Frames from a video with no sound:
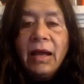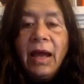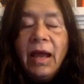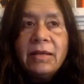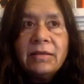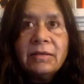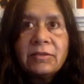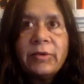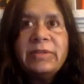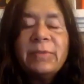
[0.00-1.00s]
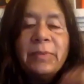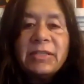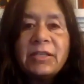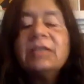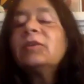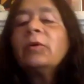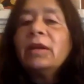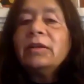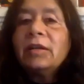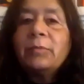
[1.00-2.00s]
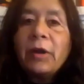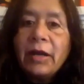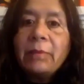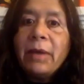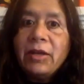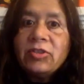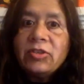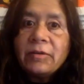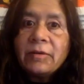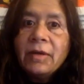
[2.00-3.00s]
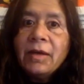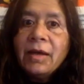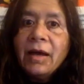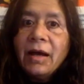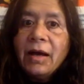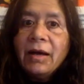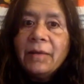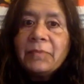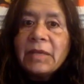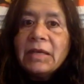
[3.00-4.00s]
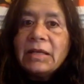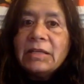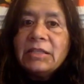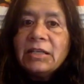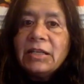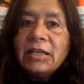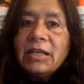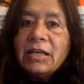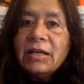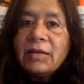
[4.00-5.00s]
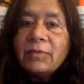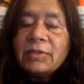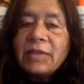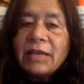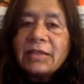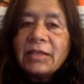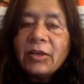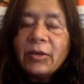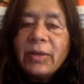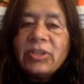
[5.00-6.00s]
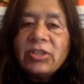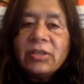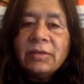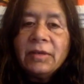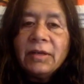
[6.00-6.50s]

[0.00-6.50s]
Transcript: And so it's a business oriented product manager. Richard here was asking a question.